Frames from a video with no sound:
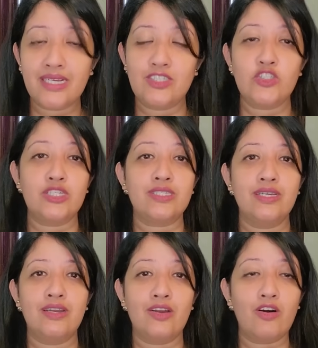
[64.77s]
It's just,
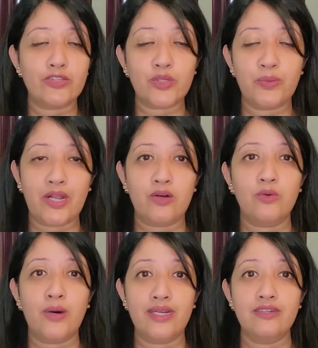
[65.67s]
it also
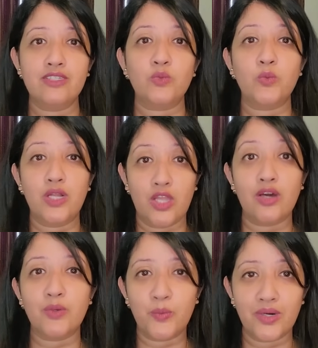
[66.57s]
requires a
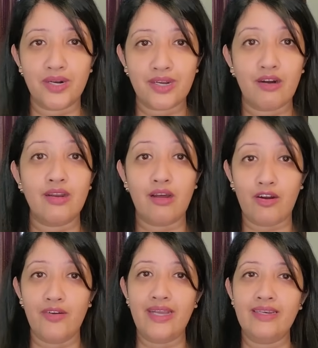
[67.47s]
lot of work on
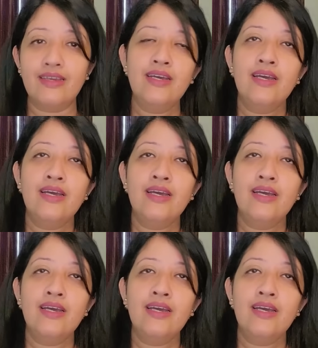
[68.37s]
our end.